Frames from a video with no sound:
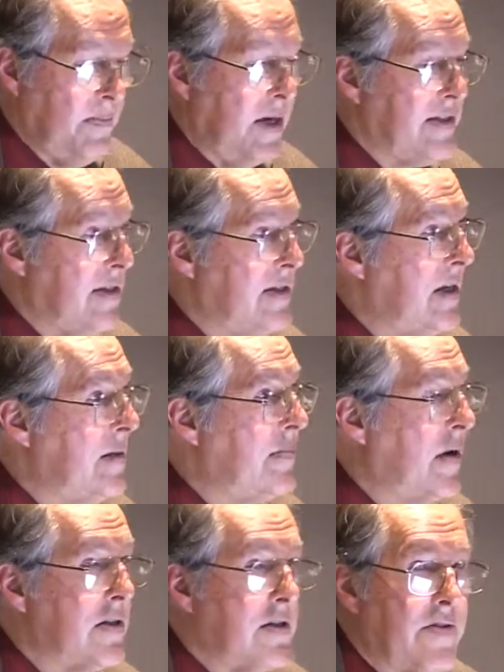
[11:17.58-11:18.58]
as I said,
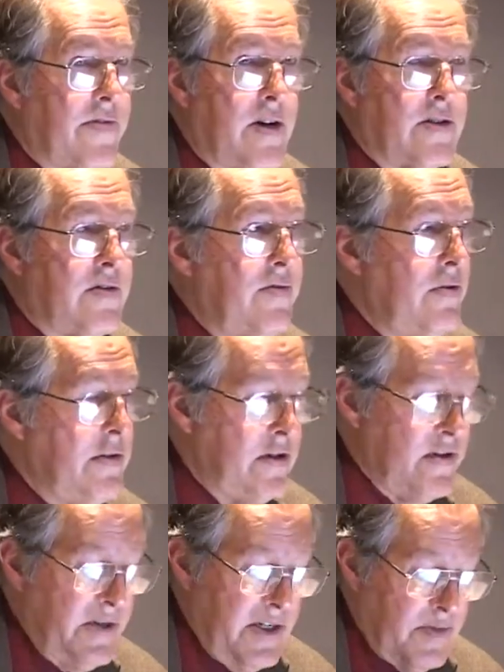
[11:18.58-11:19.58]
parts of the fossil fuel
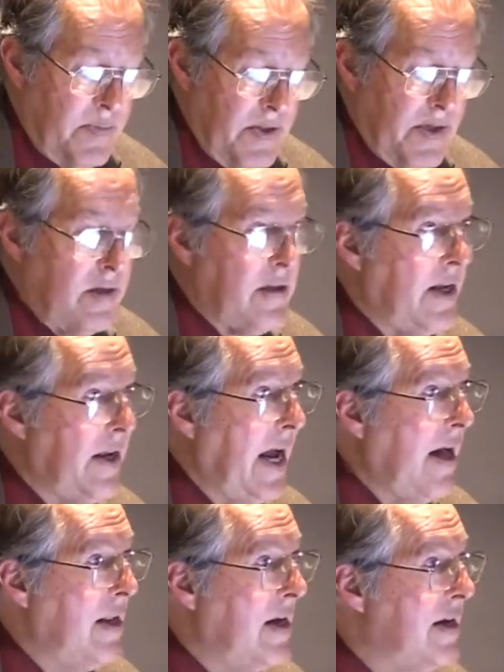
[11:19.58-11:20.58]
industry and its political
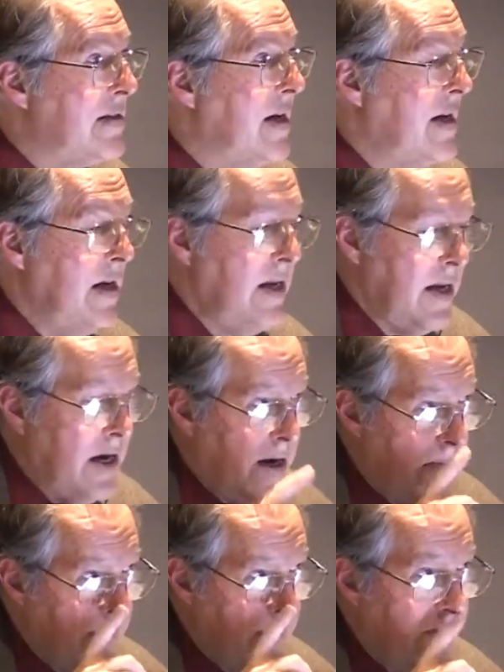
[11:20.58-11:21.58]
allies,
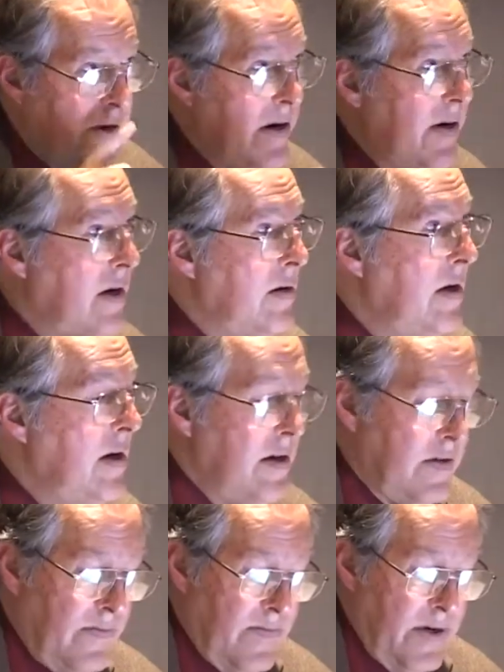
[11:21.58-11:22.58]
very,
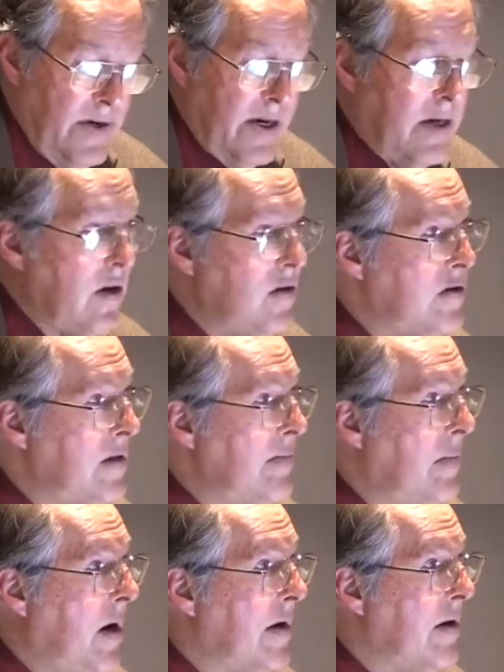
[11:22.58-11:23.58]
very closely
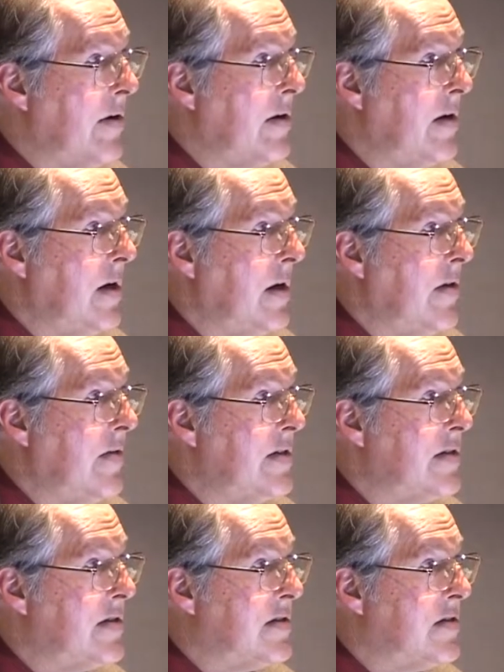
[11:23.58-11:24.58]
modeled
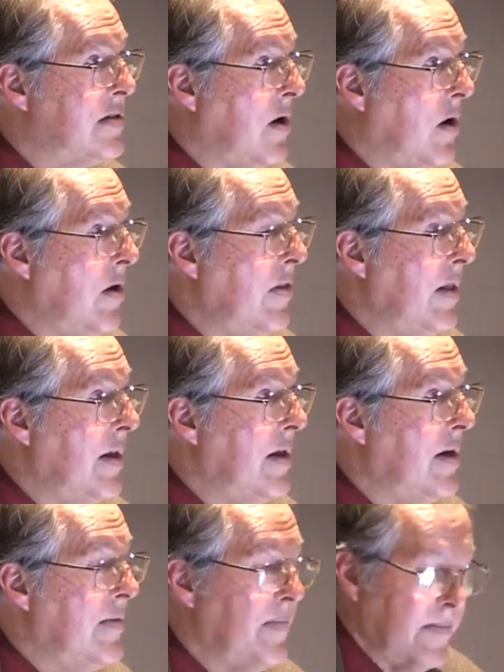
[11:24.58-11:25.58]
this on
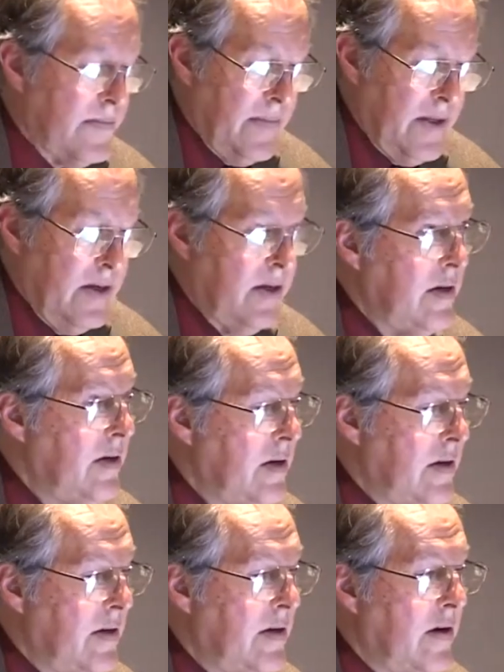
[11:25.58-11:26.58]
the
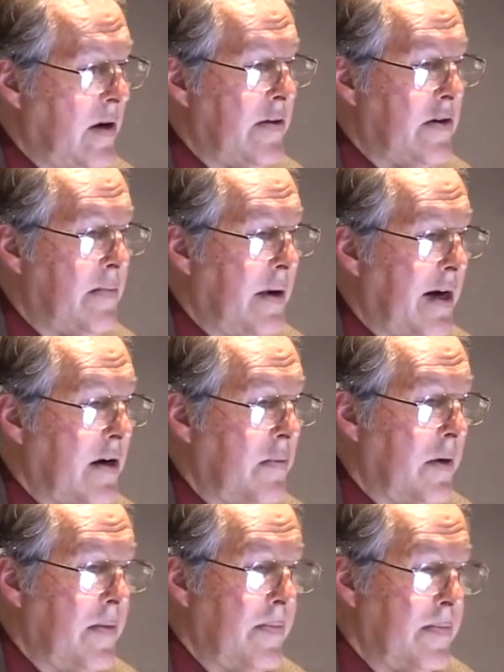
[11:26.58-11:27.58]
tobacco
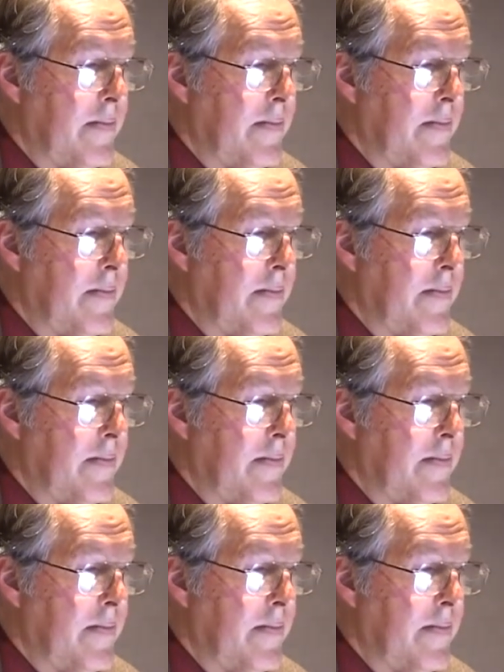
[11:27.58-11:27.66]
one.